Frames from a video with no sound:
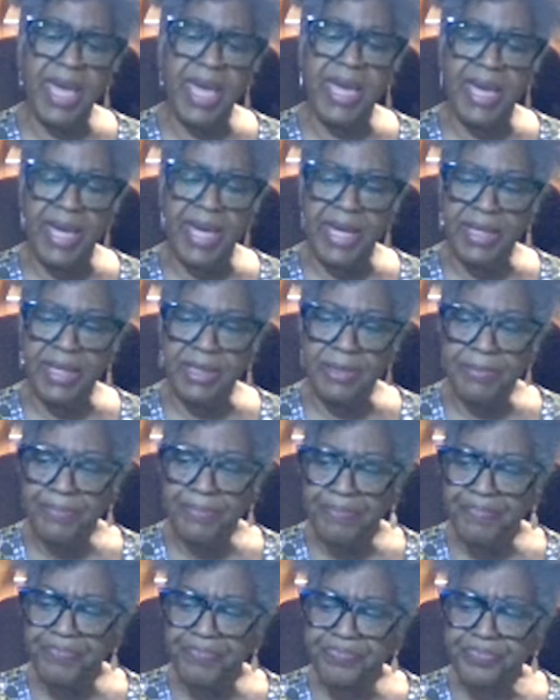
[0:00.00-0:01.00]
And
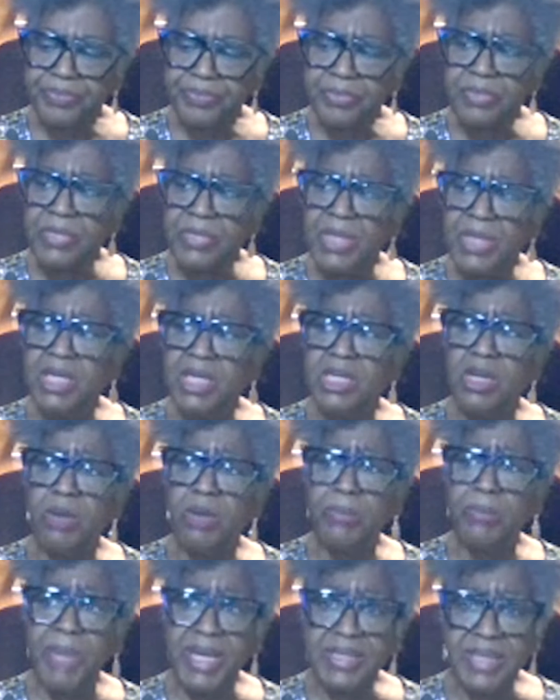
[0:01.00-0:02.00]

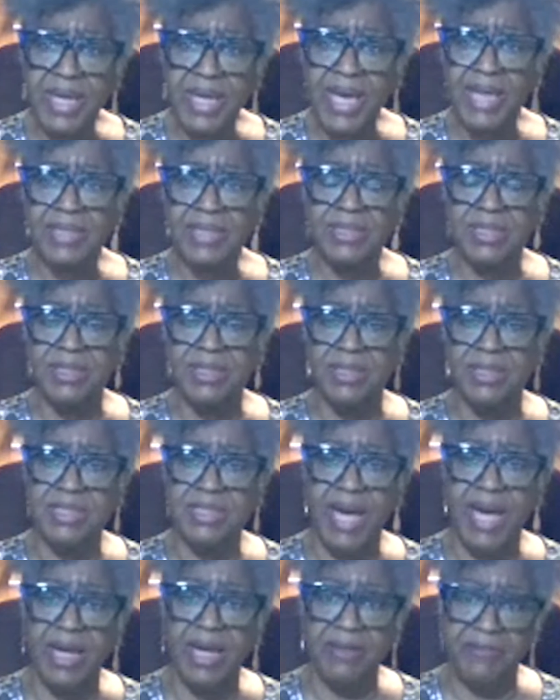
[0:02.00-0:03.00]
made the
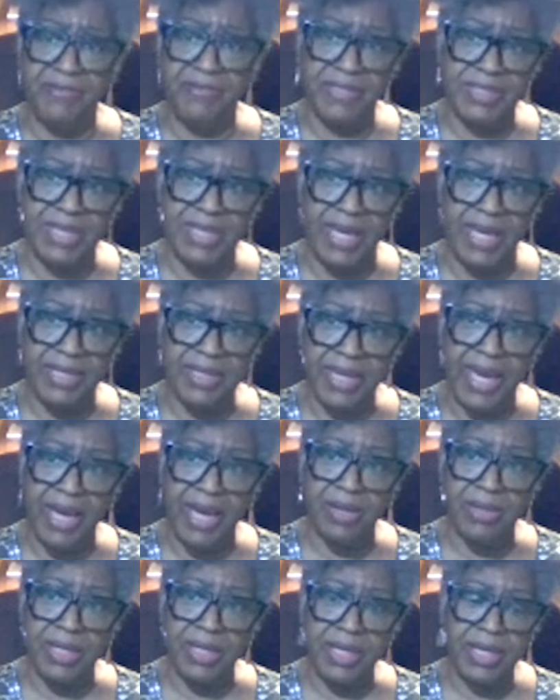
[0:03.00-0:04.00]
exodus out of Forsyth
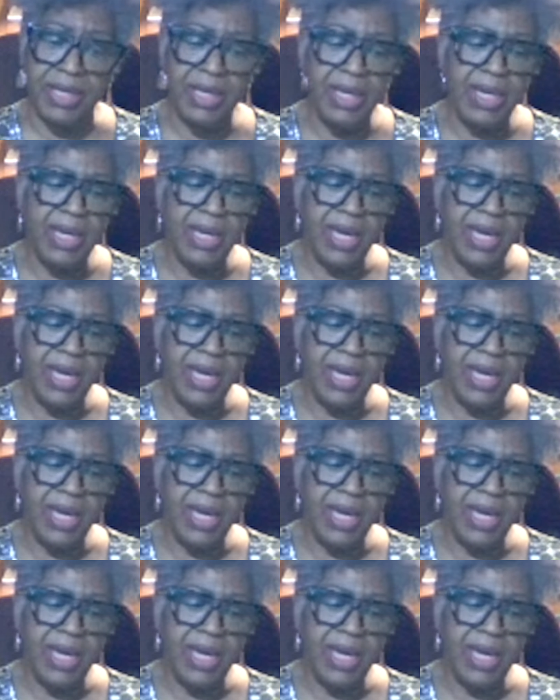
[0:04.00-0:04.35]
County.